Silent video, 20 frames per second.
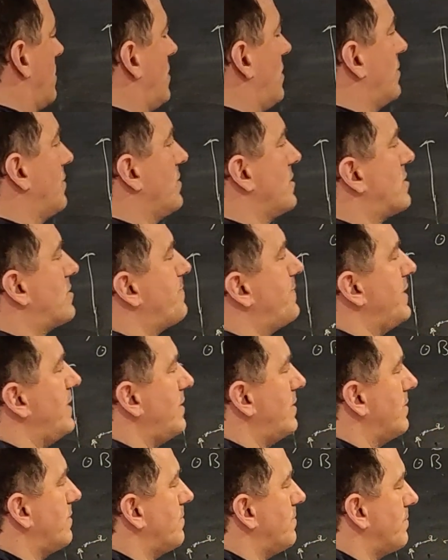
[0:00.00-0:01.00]
on its
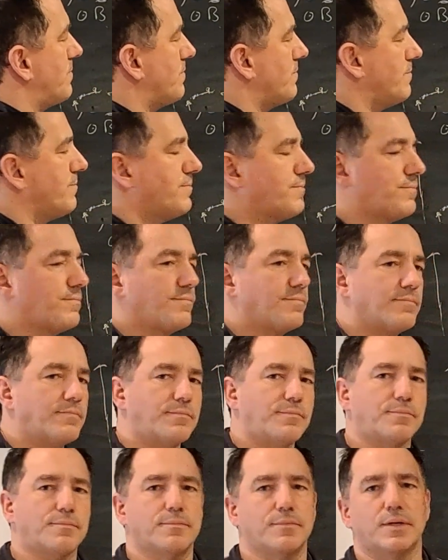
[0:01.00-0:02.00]
speed.
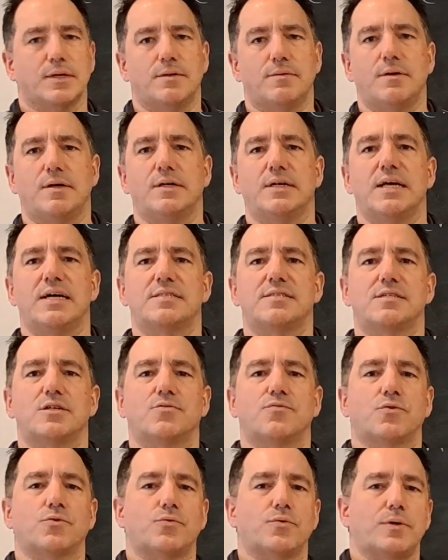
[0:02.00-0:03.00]
And that's
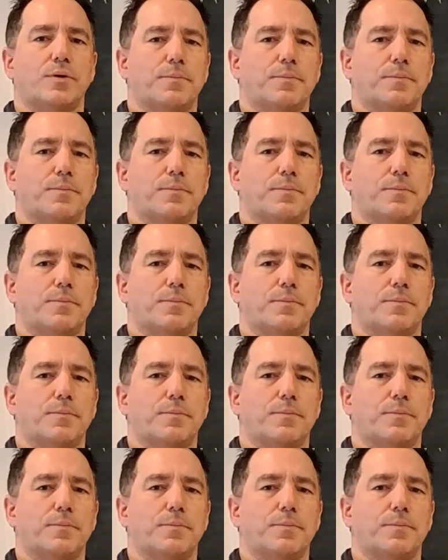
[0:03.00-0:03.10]
it for today.